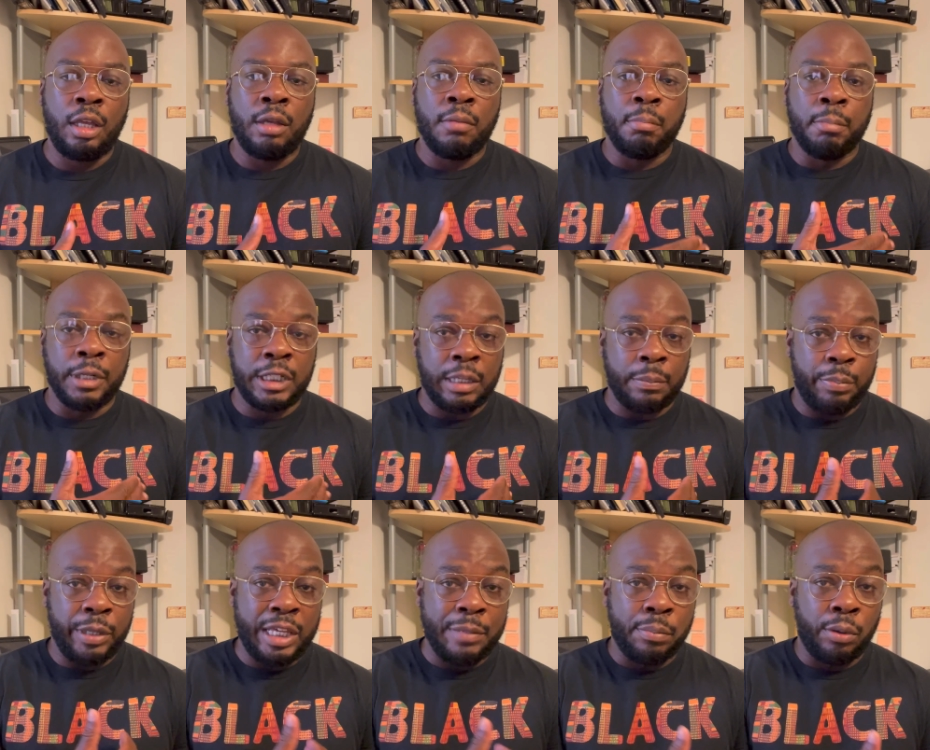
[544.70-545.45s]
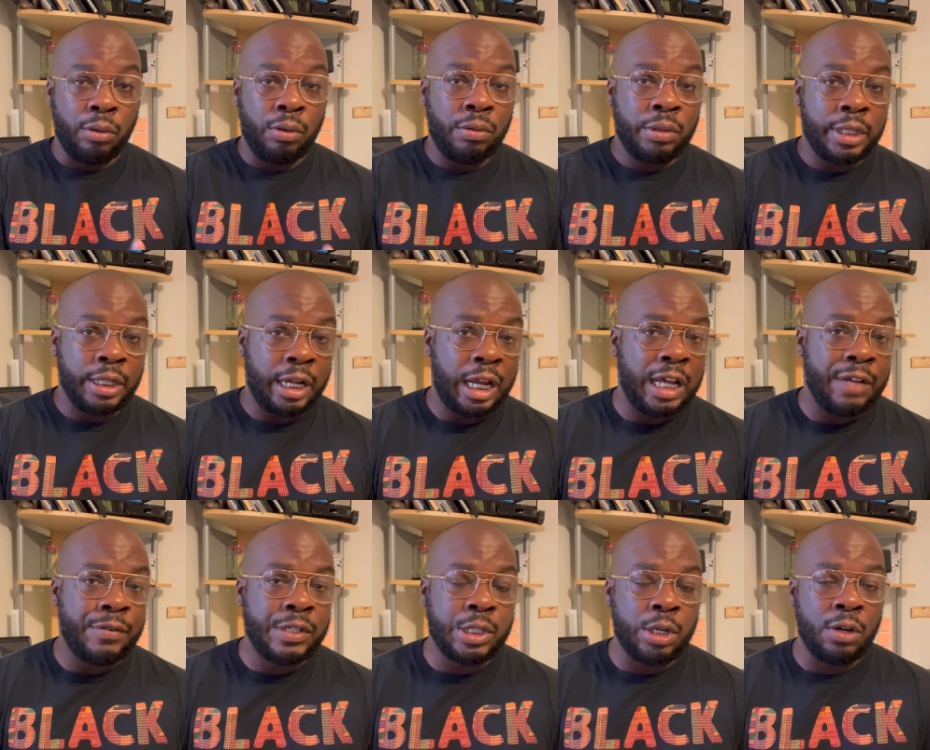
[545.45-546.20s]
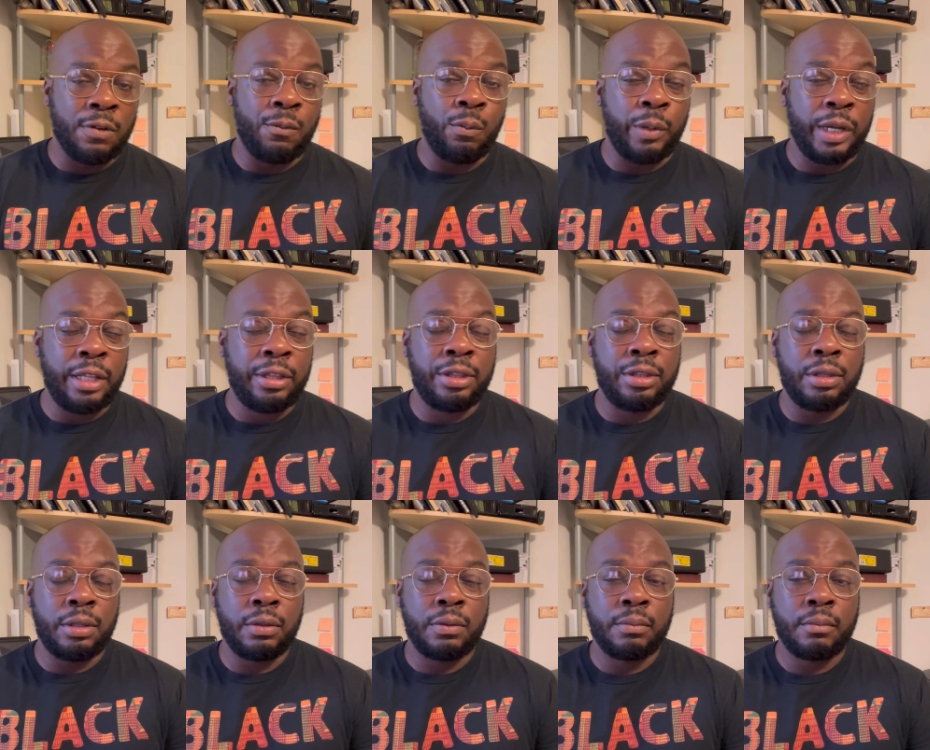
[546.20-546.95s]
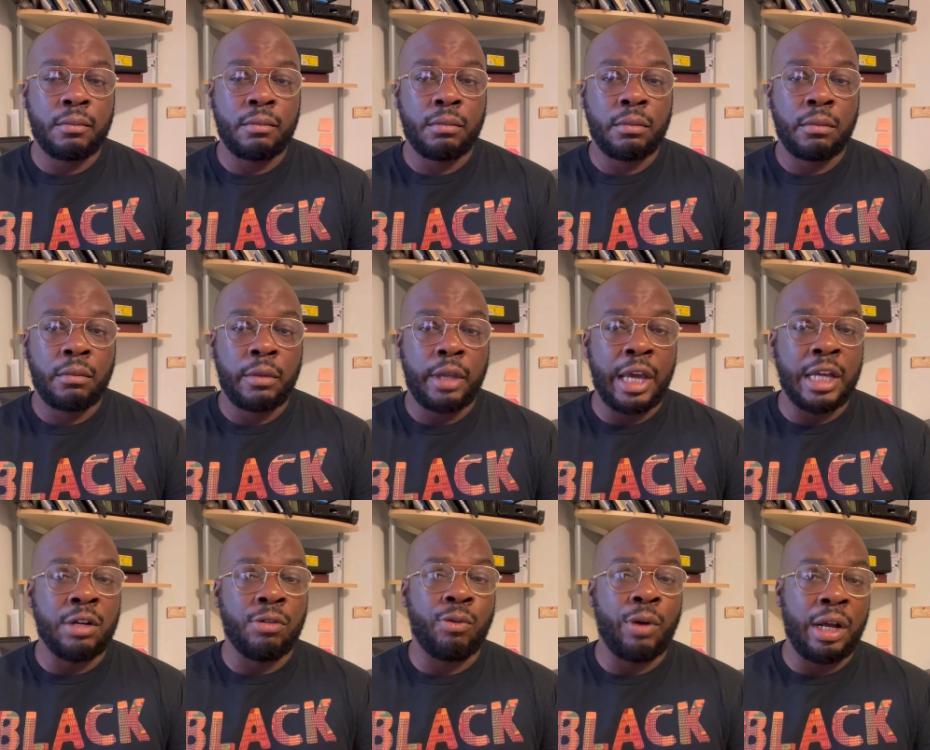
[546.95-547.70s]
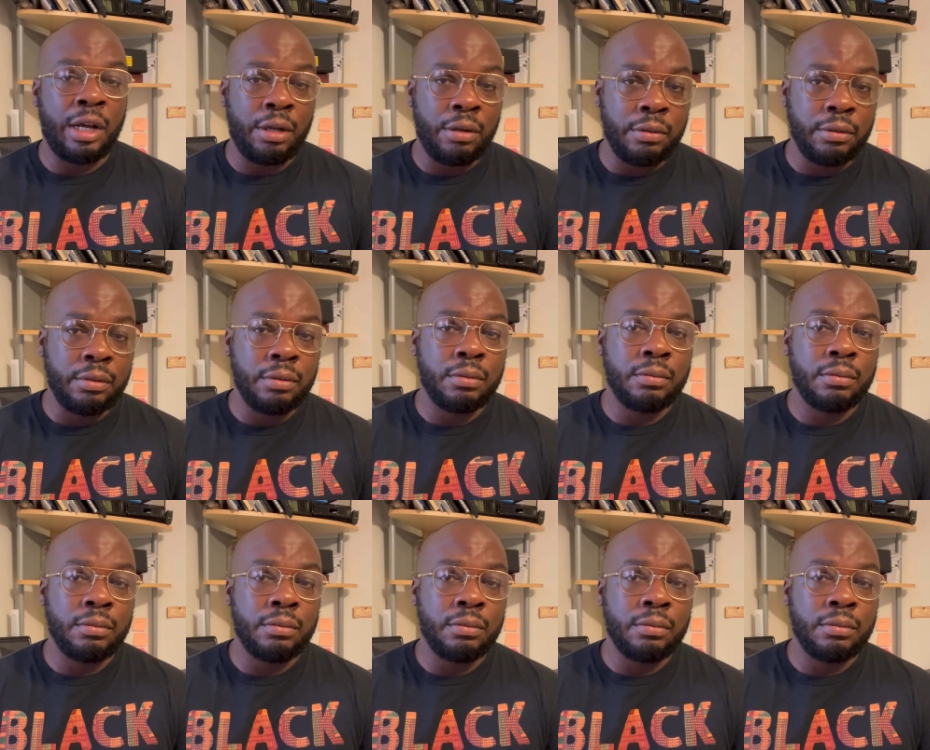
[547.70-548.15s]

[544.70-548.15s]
But the people that I've served with and around,